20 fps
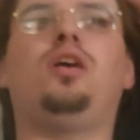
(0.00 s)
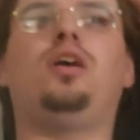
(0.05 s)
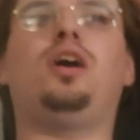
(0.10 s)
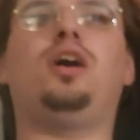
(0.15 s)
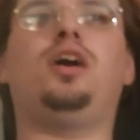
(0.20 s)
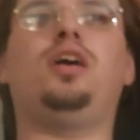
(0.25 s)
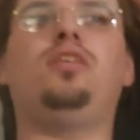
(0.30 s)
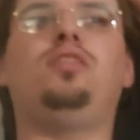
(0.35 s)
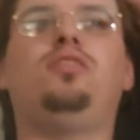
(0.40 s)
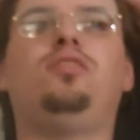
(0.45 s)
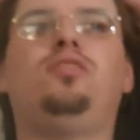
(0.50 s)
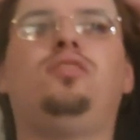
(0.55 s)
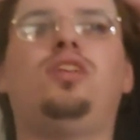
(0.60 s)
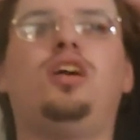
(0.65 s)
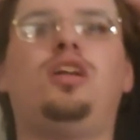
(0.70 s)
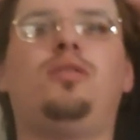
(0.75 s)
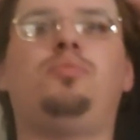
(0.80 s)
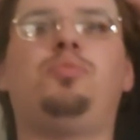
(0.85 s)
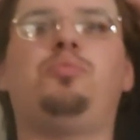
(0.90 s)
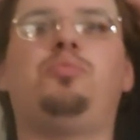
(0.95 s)
I
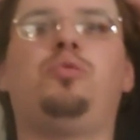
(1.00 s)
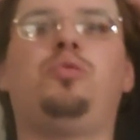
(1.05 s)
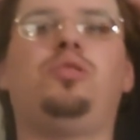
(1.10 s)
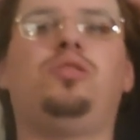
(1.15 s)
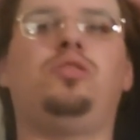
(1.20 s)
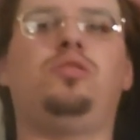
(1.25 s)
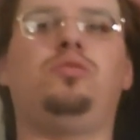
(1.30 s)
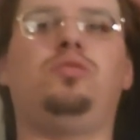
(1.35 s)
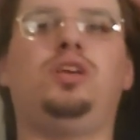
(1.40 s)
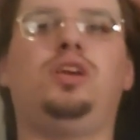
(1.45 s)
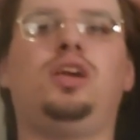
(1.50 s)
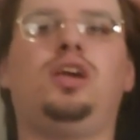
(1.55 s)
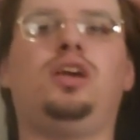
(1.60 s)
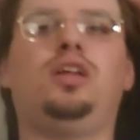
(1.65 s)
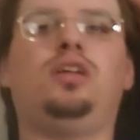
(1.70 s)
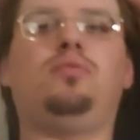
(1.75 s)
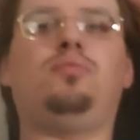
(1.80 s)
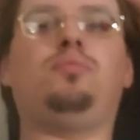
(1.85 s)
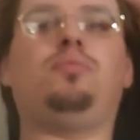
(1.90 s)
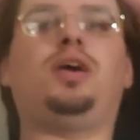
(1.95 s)
set up a board and
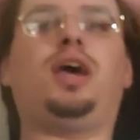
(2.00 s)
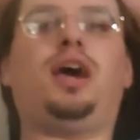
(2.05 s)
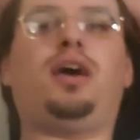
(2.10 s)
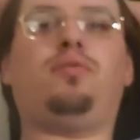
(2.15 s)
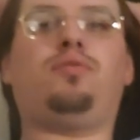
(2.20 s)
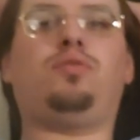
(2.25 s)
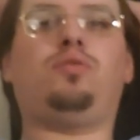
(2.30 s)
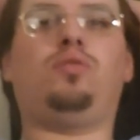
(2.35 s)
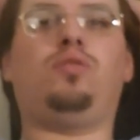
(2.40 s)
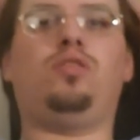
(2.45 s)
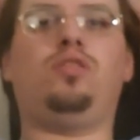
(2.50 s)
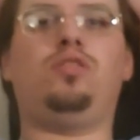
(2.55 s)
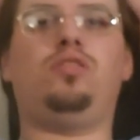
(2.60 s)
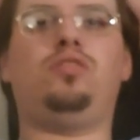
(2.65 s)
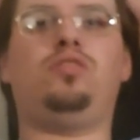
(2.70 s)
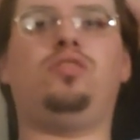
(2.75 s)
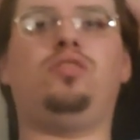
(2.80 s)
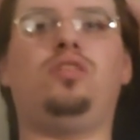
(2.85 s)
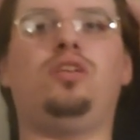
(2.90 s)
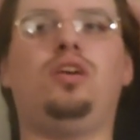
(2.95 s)
OTK'd him
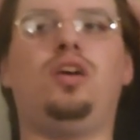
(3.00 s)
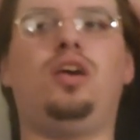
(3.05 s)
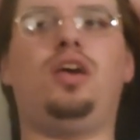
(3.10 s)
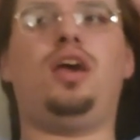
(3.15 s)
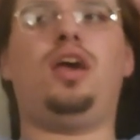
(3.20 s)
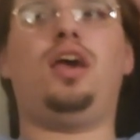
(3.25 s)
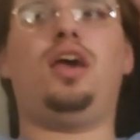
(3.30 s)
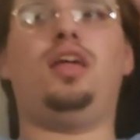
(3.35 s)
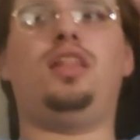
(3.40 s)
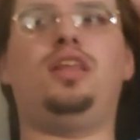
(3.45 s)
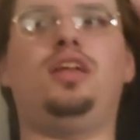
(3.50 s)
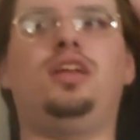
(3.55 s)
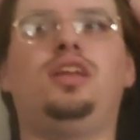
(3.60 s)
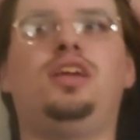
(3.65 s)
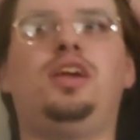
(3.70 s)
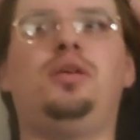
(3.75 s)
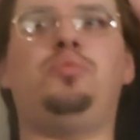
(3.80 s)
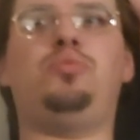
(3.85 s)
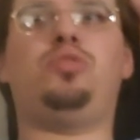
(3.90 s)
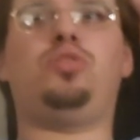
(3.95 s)
afterwards. And then
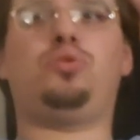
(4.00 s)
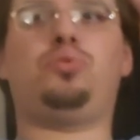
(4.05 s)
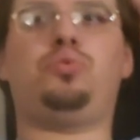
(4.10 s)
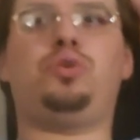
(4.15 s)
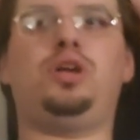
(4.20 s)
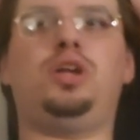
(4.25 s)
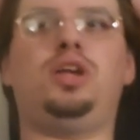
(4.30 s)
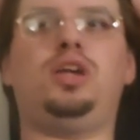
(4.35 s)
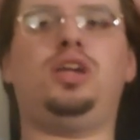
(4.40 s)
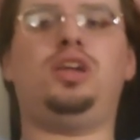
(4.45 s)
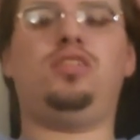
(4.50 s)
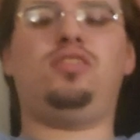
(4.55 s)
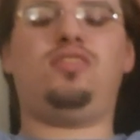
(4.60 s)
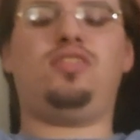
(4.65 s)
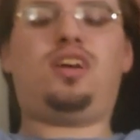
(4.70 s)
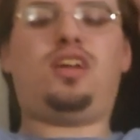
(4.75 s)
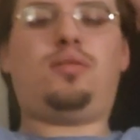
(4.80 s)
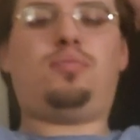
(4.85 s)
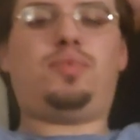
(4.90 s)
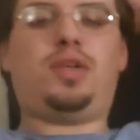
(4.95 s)
game 3, he
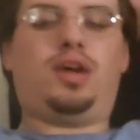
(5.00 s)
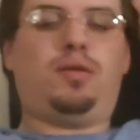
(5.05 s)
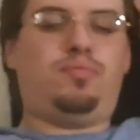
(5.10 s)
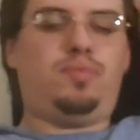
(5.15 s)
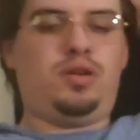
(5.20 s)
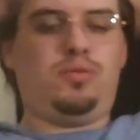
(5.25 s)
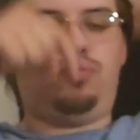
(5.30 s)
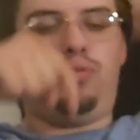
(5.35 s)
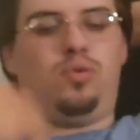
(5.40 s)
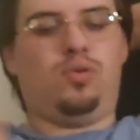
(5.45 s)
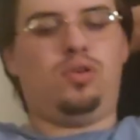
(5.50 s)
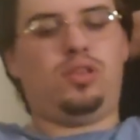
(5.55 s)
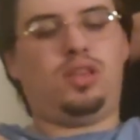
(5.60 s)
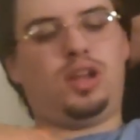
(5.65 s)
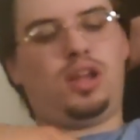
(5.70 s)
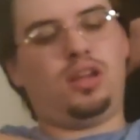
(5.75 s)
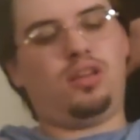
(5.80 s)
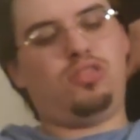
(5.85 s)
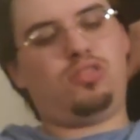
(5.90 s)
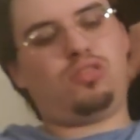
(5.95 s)
set up that big board
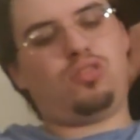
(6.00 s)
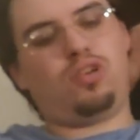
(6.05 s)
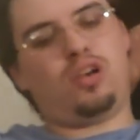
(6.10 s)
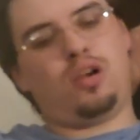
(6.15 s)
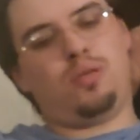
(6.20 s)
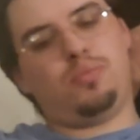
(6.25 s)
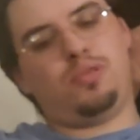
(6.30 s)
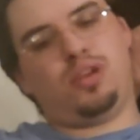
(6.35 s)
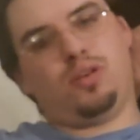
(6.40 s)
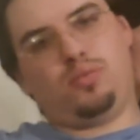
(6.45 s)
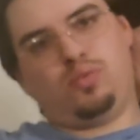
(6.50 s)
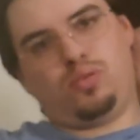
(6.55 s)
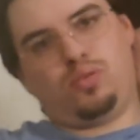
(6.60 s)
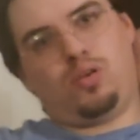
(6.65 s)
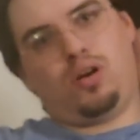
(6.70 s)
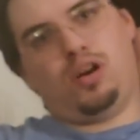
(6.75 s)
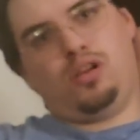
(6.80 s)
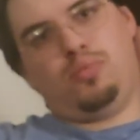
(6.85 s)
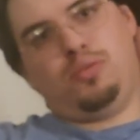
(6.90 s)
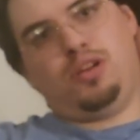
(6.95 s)
that I described that
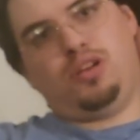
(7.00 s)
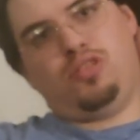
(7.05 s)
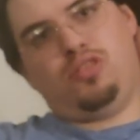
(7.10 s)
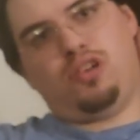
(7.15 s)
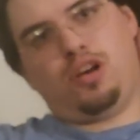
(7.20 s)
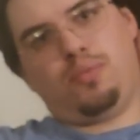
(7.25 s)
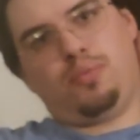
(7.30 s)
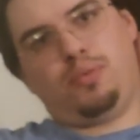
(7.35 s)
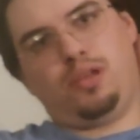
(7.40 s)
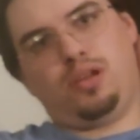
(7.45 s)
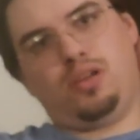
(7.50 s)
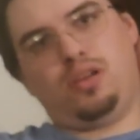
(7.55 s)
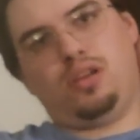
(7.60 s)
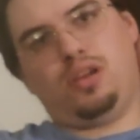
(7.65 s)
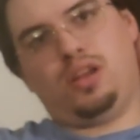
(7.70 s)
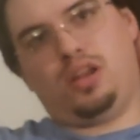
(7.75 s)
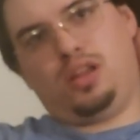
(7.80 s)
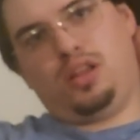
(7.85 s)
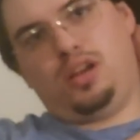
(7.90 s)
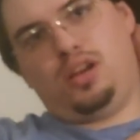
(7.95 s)
required me to droplet.
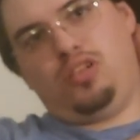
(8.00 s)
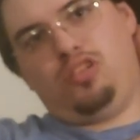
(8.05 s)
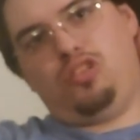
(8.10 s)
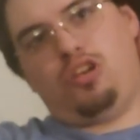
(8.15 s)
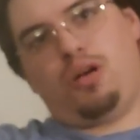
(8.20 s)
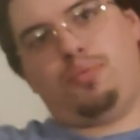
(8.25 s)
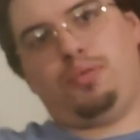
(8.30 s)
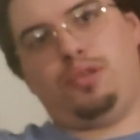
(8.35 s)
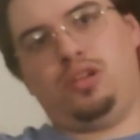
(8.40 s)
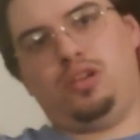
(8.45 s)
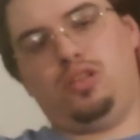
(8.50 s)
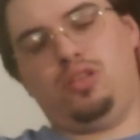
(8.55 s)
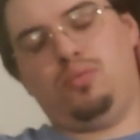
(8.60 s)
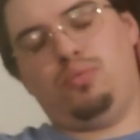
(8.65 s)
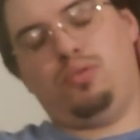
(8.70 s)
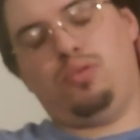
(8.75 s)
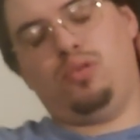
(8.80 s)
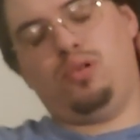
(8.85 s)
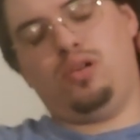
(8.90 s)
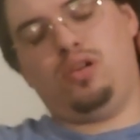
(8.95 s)
And then I dropleted the
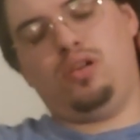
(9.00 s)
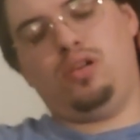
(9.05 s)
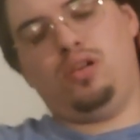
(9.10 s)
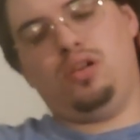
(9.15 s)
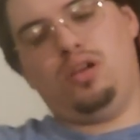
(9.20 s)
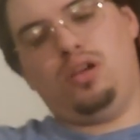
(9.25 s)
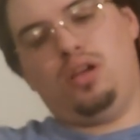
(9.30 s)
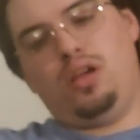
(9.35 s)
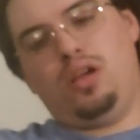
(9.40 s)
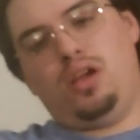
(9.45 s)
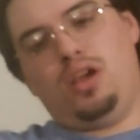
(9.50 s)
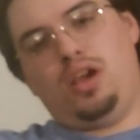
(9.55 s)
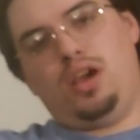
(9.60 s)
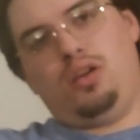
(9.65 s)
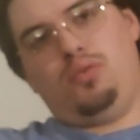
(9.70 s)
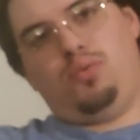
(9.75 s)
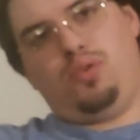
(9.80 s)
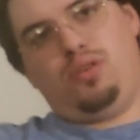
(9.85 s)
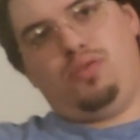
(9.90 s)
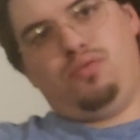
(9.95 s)
board
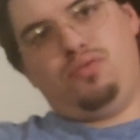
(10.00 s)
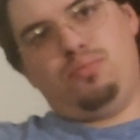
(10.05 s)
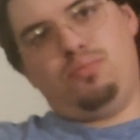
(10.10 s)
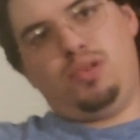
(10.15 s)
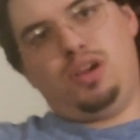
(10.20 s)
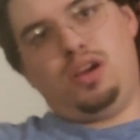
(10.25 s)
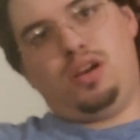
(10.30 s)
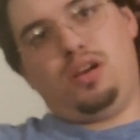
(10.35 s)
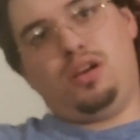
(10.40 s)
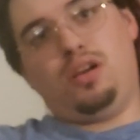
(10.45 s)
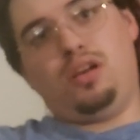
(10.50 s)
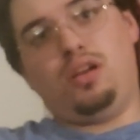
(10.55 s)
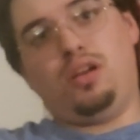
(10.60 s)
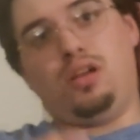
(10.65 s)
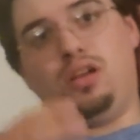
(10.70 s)
and won from there.